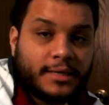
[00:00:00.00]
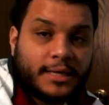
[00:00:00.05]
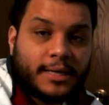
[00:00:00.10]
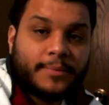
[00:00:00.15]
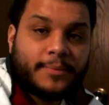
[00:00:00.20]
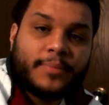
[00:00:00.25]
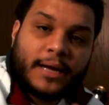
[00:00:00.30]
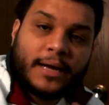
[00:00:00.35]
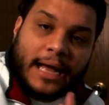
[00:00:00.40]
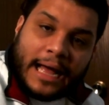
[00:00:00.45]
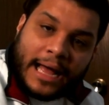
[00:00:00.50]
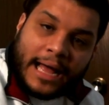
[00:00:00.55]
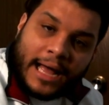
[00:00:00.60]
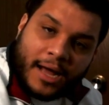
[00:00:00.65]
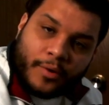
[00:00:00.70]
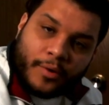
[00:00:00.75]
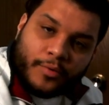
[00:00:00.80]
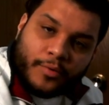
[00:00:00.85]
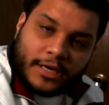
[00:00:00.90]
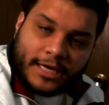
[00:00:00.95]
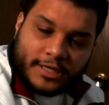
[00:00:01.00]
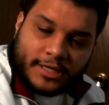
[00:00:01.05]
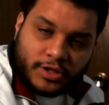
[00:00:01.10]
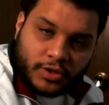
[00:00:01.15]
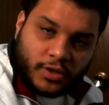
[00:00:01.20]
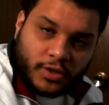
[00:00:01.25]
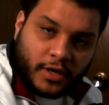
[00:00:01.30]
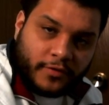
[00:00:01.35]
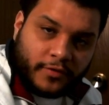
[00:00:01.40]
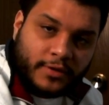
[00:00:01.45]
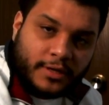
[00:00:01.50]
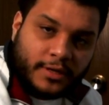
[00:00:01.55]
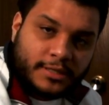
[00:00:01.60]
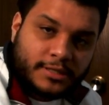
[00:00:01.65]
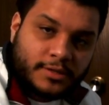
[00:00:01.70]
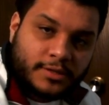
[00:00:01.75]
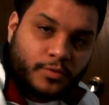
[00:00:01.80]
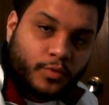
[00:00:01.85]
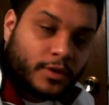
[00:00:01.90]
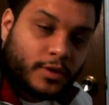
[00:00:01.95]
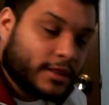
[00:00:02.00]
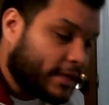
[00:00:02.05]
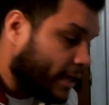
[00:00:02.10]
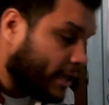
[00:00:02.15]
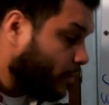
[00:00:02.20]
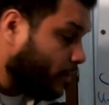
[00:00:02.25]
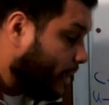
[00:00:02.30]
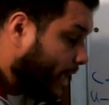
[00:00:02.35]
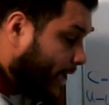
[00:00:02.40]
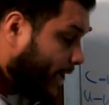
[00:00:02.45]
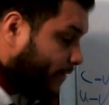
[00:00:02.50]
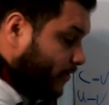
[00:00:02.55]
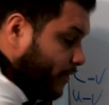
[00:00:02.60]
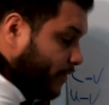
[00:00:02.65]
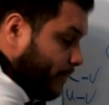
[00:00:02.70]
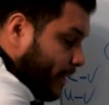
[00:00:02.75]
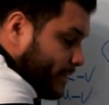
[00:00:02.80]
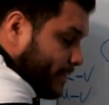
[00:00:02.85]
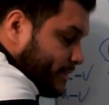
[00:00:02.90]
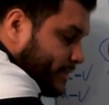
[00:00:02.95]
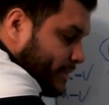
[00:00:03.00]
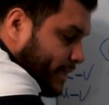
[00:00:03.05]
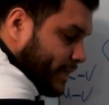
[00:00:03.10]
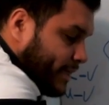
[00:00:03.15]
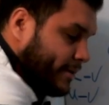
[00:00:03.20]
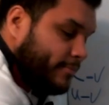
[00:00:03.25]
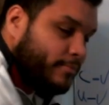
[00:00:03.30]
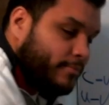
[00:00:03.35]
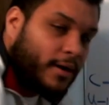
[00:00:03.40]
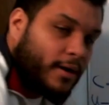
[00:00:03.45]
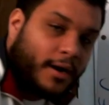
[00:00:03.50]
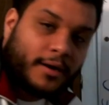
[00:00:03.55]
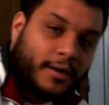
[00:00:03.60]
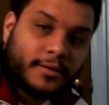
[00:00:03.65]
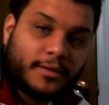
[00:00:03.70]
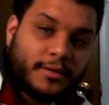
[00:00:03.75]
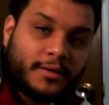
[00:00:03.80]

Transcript: But how would I solve this without having my second part?